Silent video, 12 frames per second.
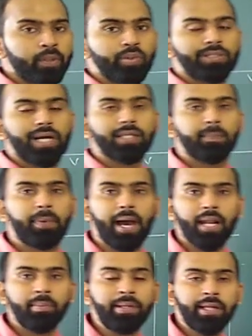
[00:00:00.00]
which are the
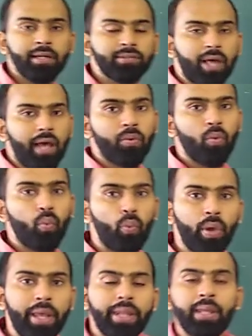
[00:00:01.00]
parameters are
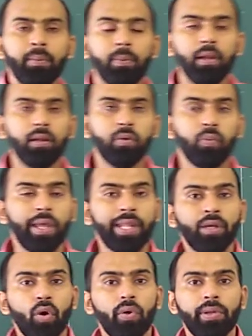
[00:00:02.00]

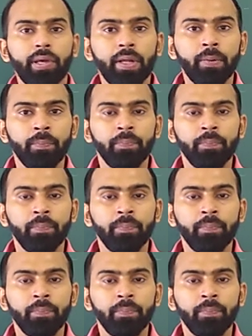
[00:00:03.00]
varying over here,